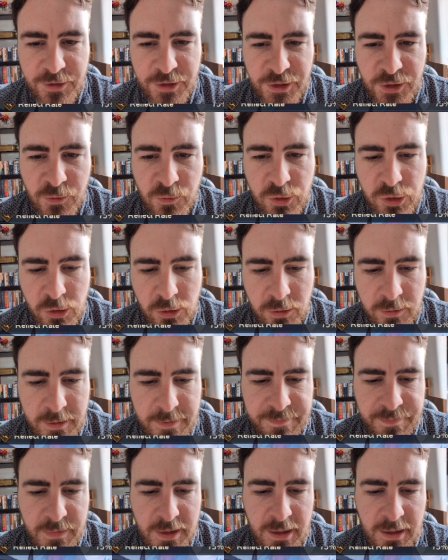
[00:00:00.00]
Eudora
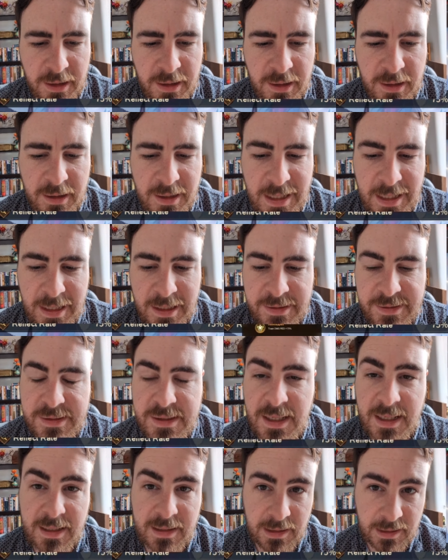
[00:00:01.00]
and
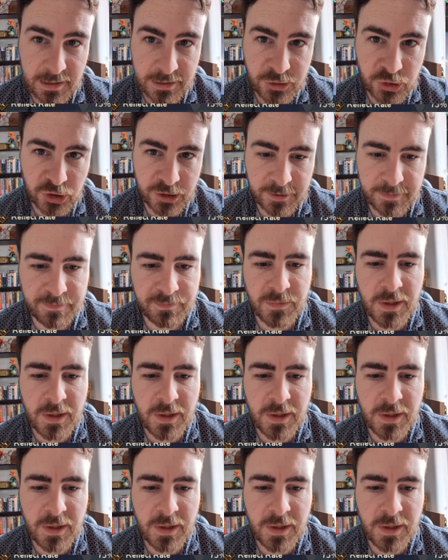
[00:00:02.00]
Elisha